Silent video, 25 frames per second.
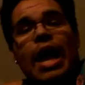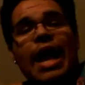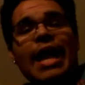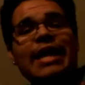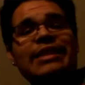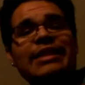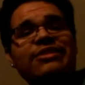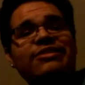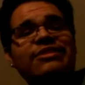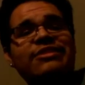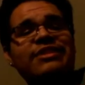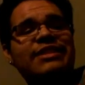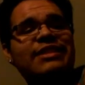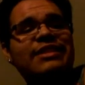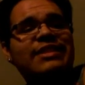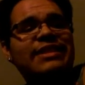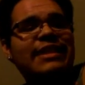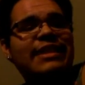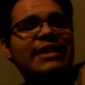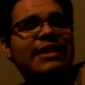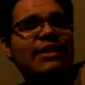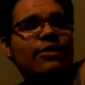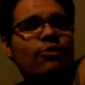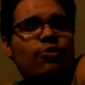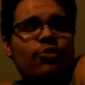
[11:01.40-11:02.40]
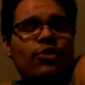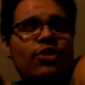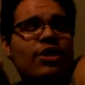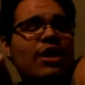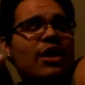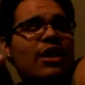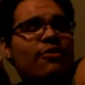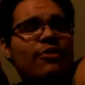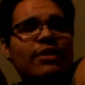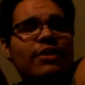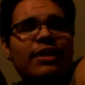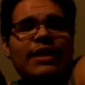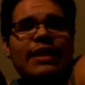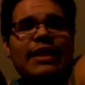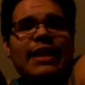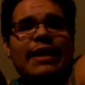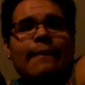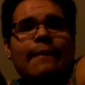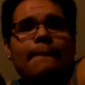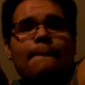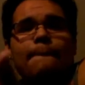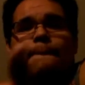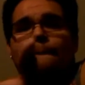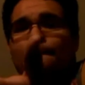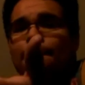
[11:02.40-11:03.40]
as you can see, we're not really like
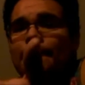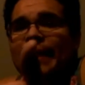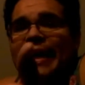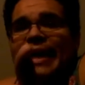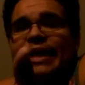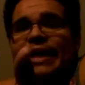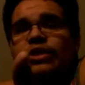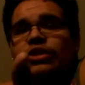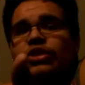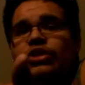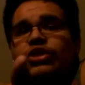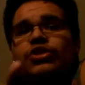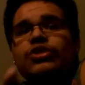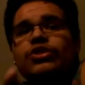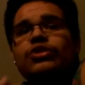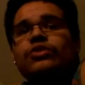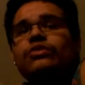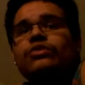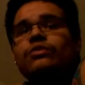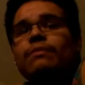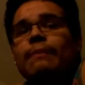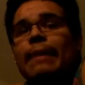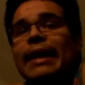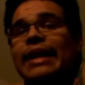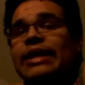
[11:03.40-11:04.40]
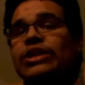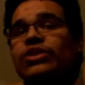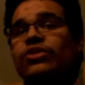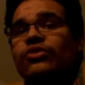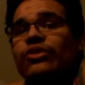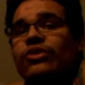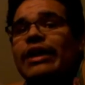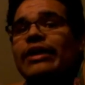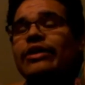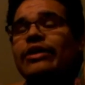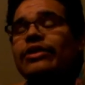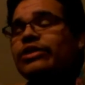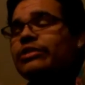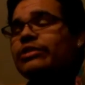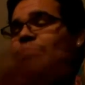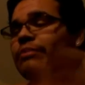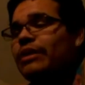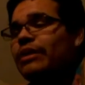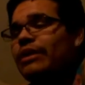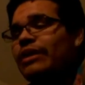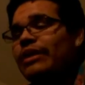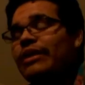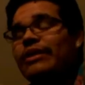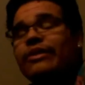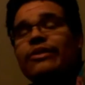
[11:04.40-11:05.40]
major riders,
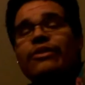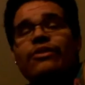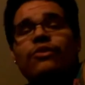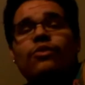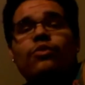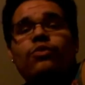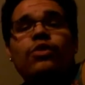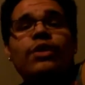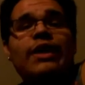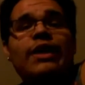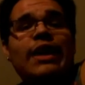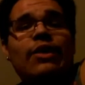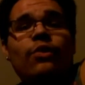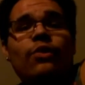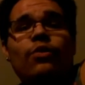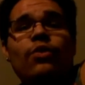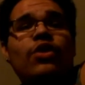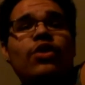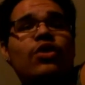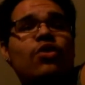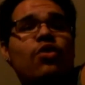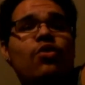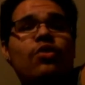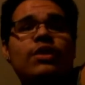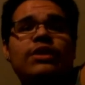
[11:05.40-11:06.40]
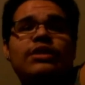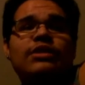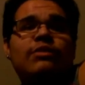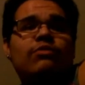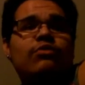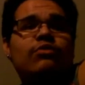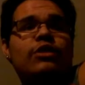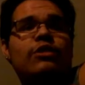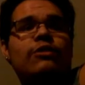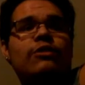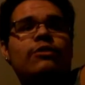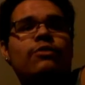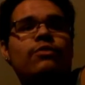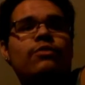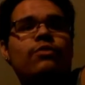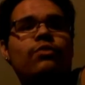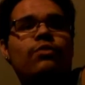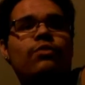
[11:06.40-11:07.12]
but we're going somewhere.